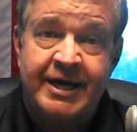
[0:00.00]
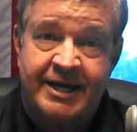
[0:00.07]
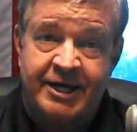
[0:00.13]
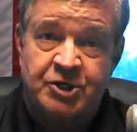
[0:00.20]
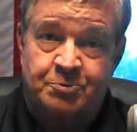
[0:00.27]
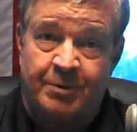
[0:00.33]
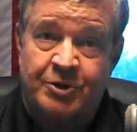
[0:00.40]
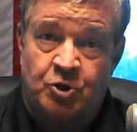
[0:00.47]

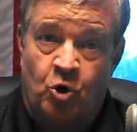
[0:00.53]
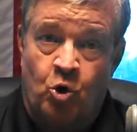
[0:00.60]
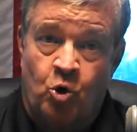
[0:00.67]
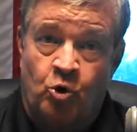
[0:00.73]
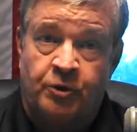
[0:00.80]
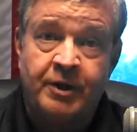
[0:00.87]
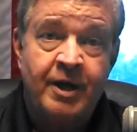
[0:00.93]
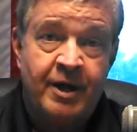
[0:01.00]
he's been
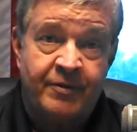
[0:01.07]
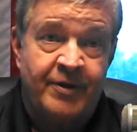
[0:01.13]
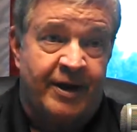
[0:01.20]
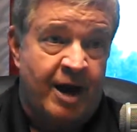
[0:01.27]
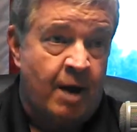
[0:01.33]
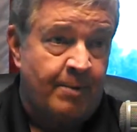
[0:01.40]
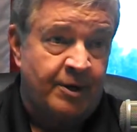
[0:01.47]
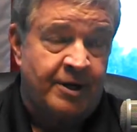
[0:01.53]
told that
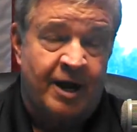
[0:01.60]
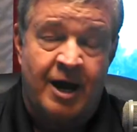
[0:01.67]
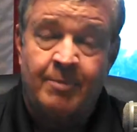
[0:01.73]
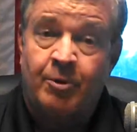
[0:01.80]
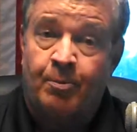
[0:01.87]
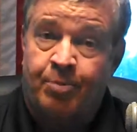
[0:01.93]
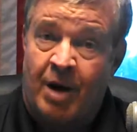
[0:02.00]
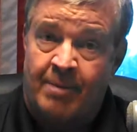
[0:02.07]
Albert
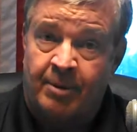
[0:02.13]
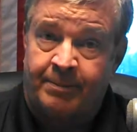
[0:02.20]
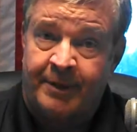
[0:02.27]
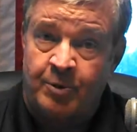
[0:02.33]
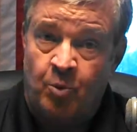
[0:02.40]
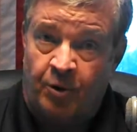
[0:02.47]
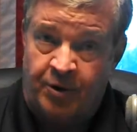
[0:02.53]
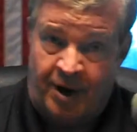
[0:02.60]
Campbell
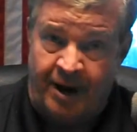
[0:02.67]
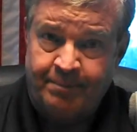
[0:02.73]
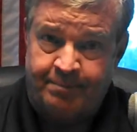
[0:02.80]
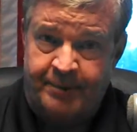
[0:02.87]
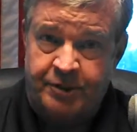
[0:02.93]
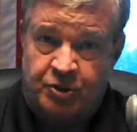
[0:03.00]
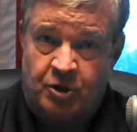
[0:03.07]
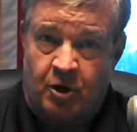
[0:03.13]
probably will not
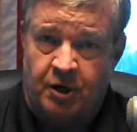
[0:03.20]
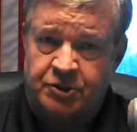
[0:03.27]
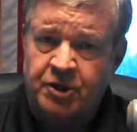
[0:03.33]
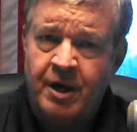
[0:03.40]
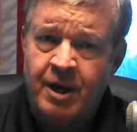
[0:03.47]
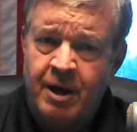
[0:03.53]
be charged.